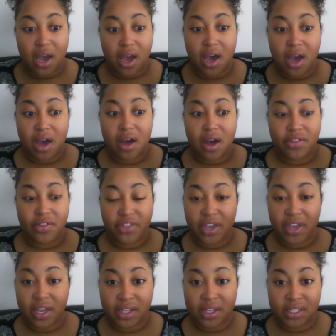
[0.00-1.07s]
uh,
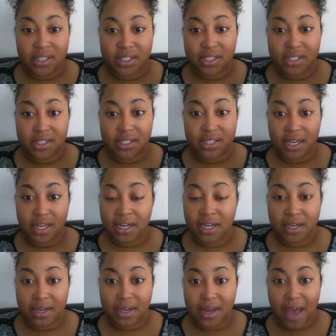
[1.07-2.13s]
things
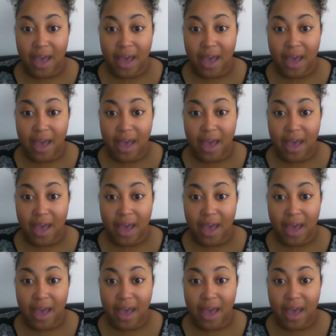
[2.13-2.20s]
didn't